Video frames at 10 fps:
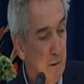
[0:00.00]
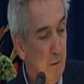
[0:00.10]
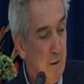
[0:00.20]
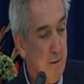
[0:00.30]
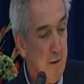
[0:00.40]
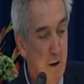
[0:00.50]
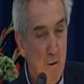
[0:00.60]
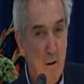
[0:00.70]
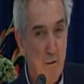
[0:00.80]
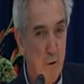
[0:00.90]
Okay,
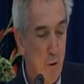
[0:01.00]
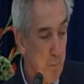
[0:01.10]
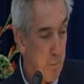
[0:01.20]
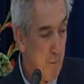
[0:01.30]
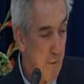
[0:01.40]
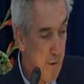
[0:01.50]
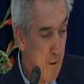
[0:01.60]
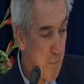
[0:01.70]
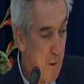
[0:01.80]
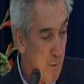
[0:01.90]
now let's think
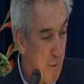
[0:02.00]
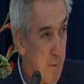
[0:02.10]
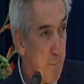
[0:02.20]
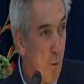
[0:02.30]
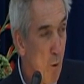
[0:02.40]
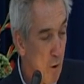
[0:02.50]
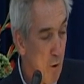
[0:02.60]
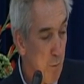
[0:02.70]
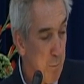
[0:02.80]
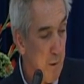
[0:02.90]
about the more
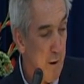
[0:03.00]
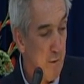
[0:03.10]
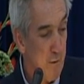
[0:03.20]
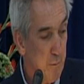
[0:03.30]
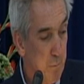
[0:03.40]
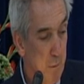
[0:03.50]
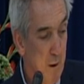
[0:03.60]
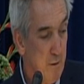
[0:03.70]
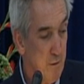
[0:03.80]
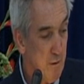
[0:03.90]
complex
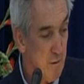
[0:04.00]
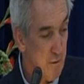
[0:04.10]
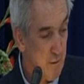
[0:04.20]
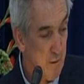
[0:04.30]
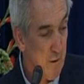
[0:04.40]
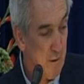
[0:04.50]
patients.